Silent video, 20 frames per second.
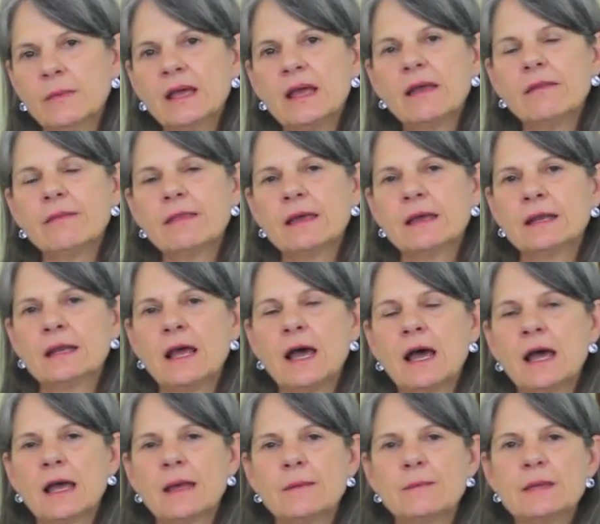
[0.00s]
and then
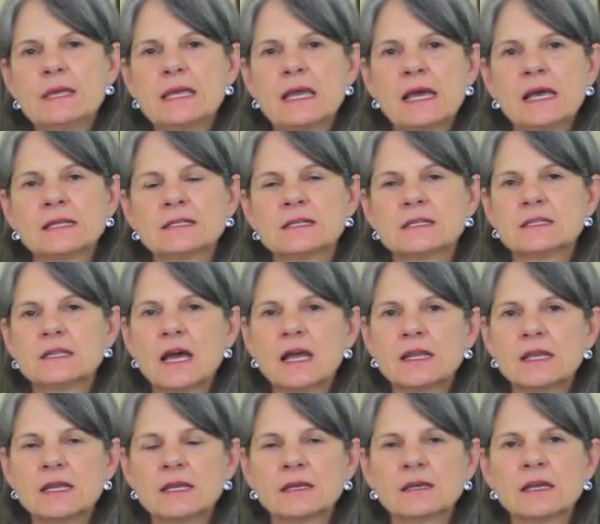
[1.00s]
I began
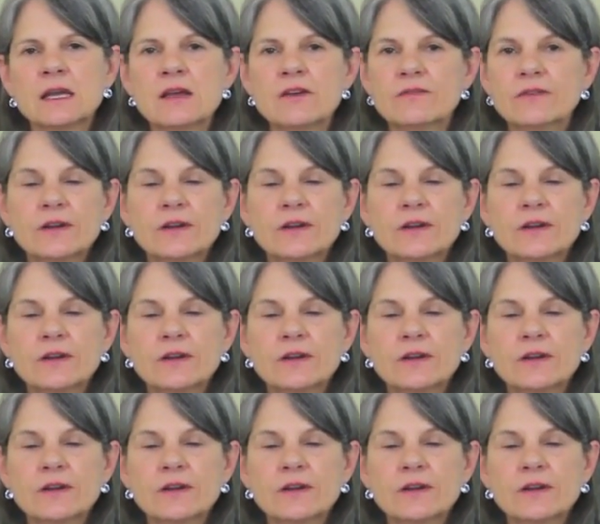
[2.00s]
studying